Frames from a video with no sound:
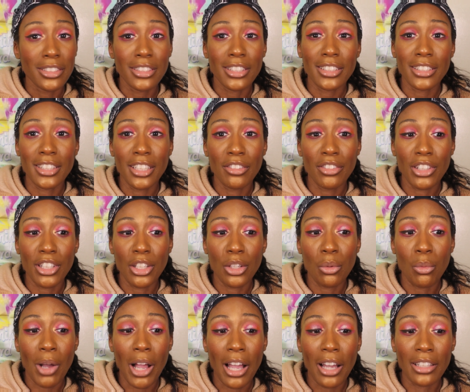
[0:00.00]
just give it a
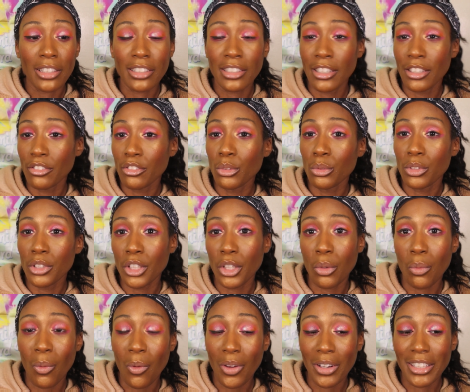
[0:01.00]
little while and then if you
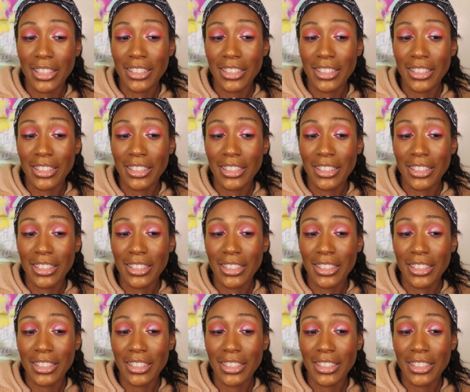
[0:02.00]
still want